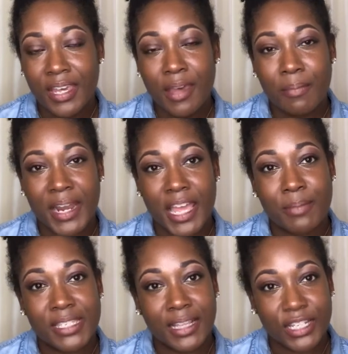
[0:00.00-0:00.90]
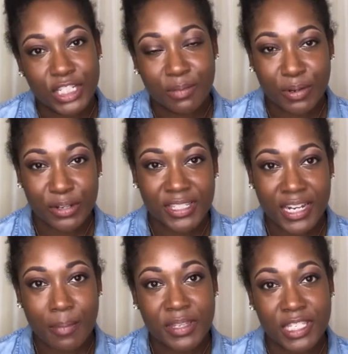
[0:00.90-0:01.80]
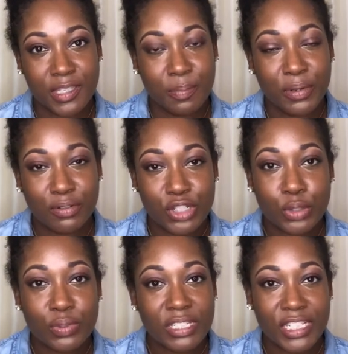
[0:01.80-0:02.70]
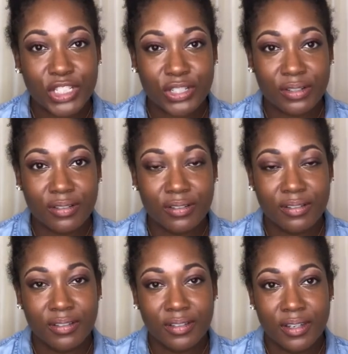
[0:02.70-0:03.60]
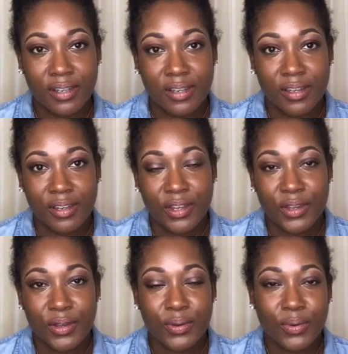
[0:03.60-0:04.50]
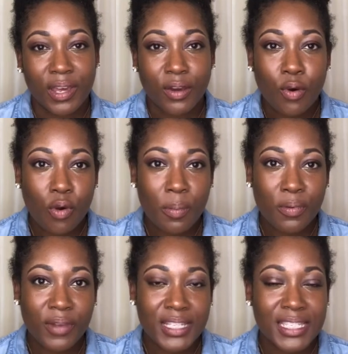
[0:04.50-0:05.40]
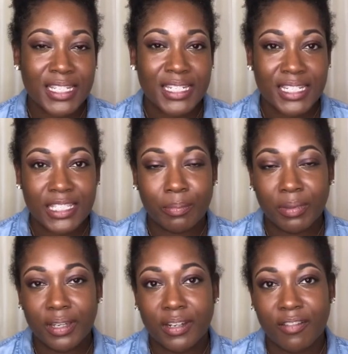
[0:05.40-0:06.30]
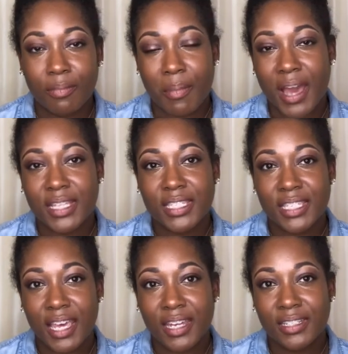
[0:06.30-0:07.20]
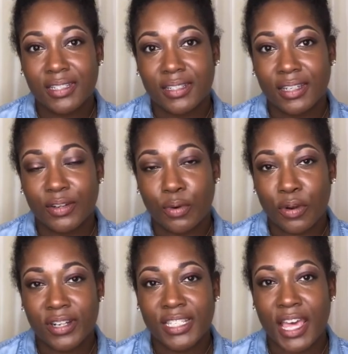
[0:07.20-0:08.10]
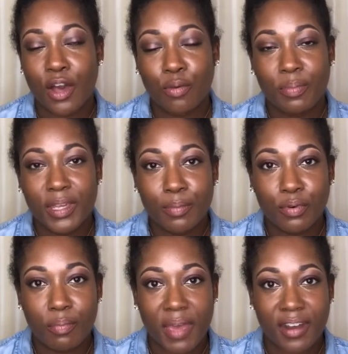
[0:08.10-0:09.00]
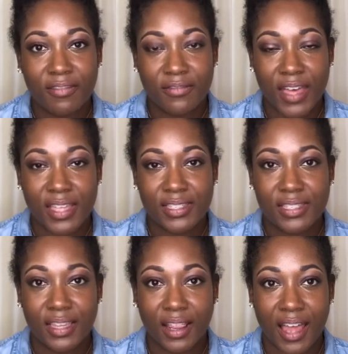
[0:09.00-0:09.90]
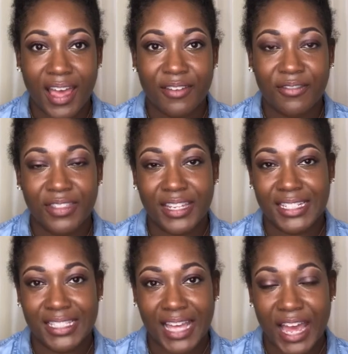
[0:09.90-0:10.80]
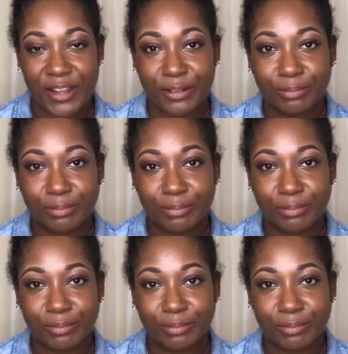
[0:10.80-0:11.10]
My name is Alicia Burks, and I'm a spiritual teacher who incorporates the discipline of mindset in order to help people manifest the life they desire.